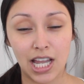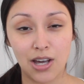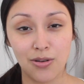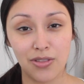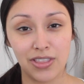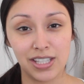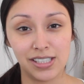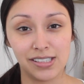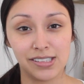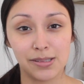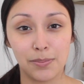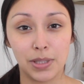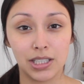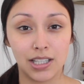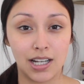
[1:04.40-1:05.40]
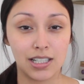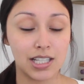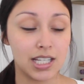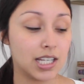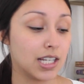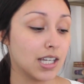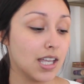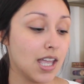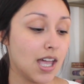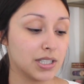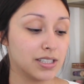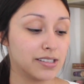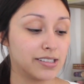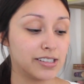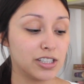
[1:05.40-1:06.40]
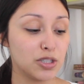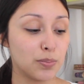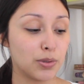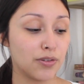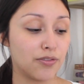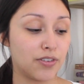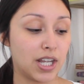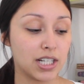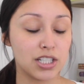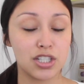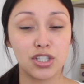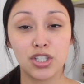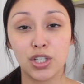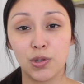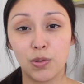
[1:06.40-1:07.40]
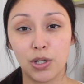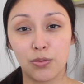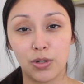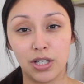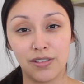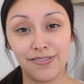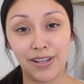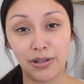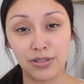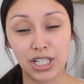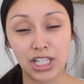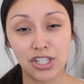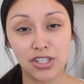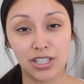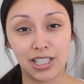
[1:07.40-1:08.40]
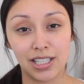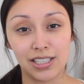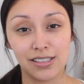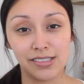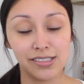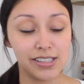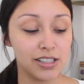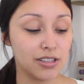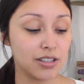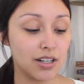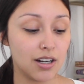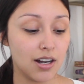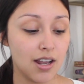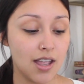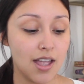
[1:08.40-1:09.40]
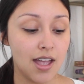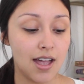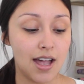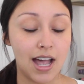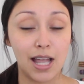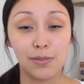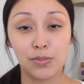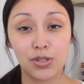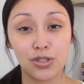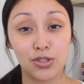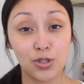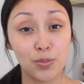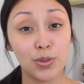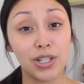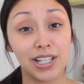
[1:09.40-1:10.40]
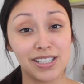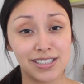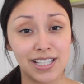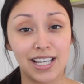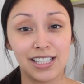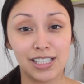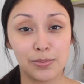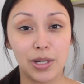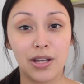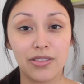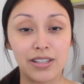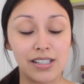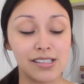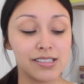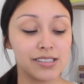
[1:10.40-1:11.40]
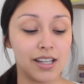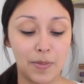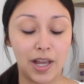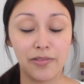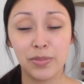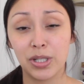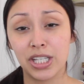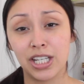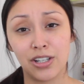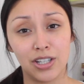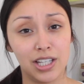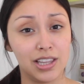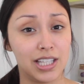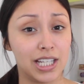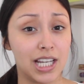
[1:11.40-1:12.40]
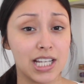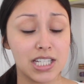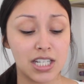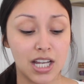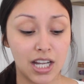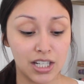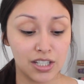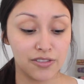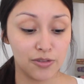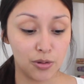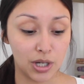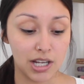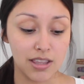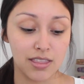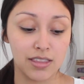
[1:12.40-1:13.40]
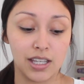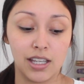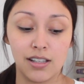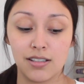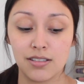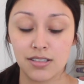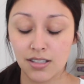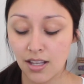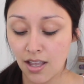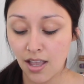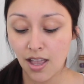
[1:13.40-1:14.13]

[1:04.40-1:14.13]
out this Milani Conceal Perfect 2-in-1 foundation and concealer. I'm super excited about this. I've been hearing like a ton of great things